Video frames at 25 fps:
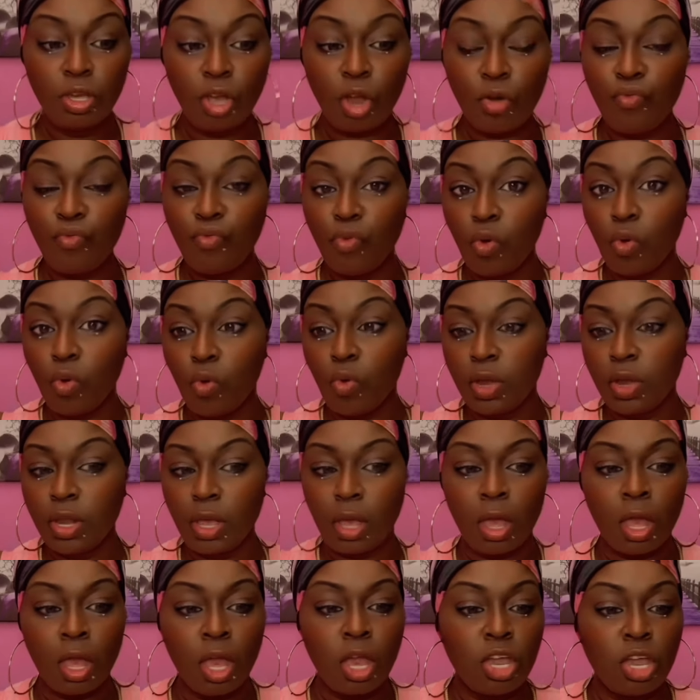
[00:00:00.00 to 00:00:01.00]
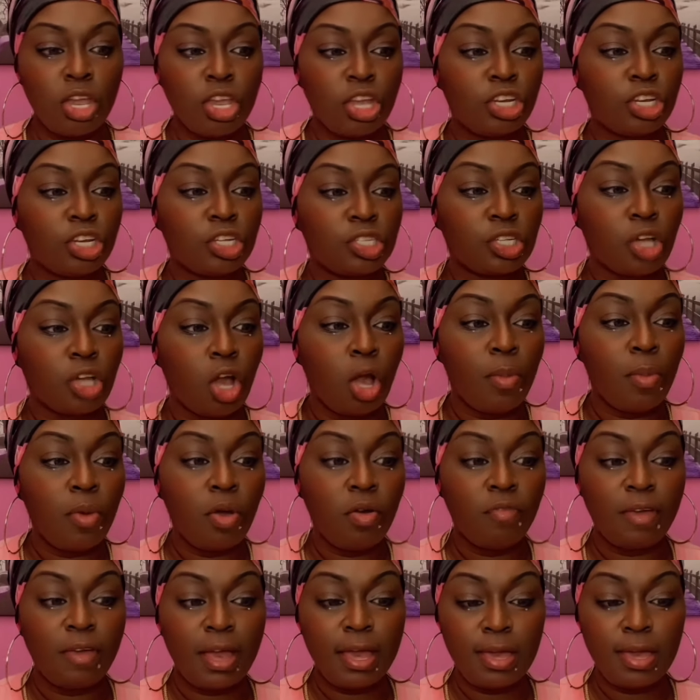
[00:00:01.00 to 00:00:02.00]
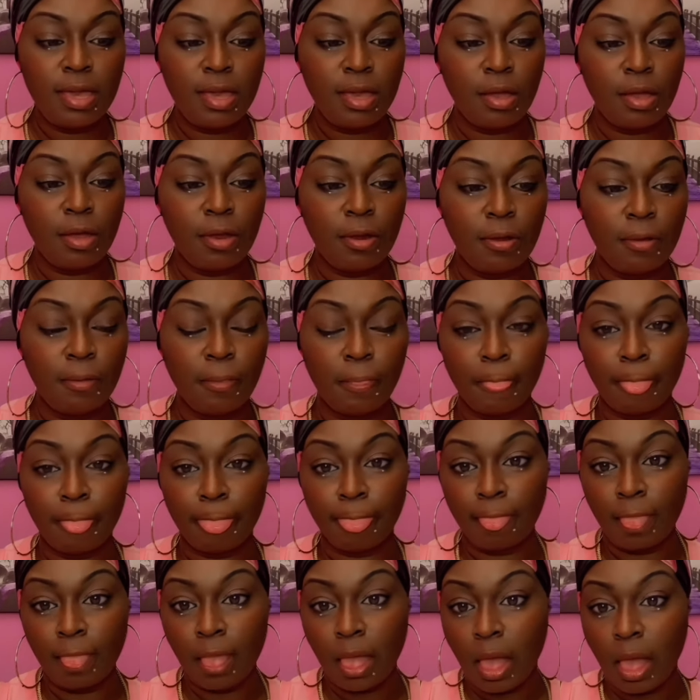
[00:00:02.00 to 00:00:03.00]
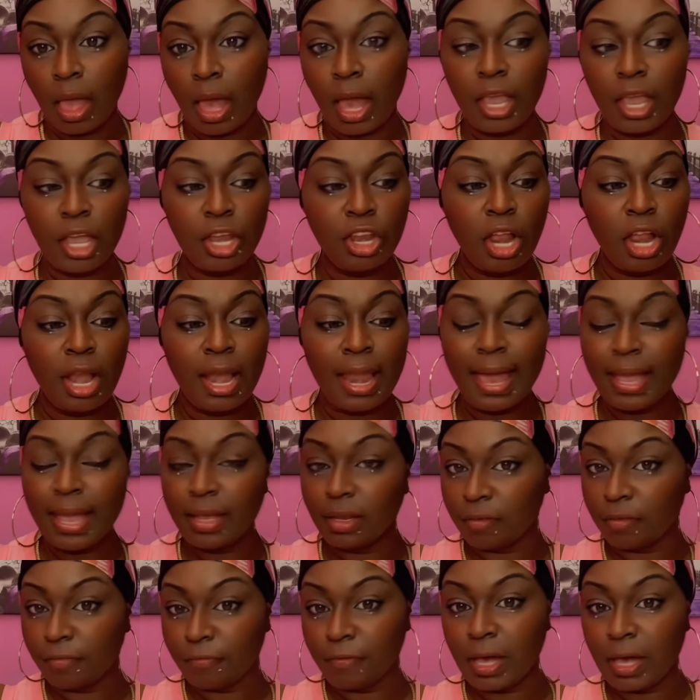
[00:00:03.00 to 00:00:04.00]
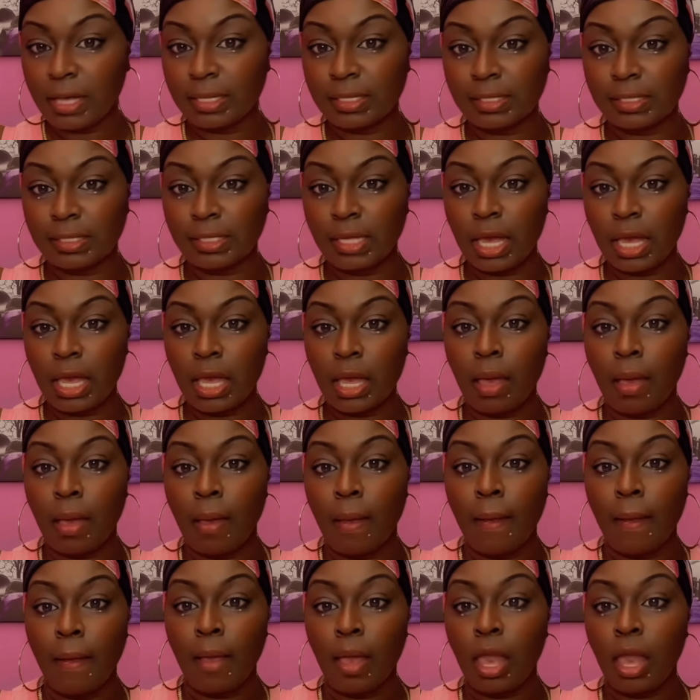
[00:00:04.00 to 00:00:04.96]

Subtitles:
You just come over here and you know, like the fox say,